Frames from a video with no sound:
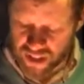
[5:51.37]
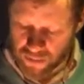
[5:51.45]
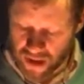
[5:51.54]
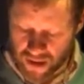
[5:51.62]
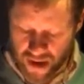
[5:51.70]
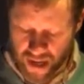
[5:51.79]
my
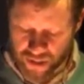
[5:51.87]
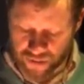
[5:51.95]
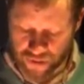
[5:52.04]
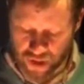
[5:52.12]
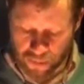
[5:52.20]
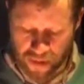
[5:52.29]
lines in
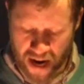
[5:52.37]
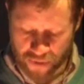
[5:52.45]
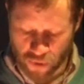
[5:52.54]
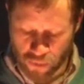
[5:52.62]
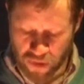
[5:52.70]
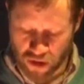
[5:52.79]
front of the
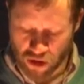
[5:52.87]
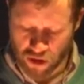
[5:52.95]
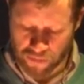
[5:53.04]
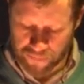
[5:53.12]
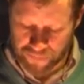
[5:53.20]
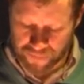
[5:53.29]
bathroom mirror,
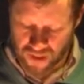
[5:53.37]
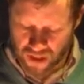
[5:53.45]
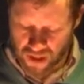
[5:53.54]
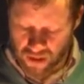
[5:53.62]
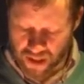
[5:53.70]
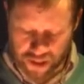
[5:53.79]

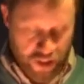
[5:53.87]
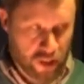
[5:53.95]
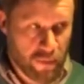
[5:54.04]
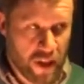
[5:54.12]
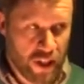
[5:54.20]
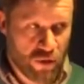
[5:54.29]
like a
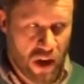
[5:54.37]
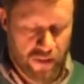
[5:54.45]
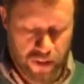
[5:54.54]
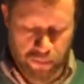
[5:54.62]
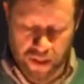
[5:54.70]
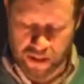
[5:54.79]
smutty Travis
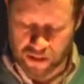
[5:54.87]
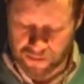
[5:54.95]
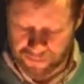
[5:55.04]
Bickle.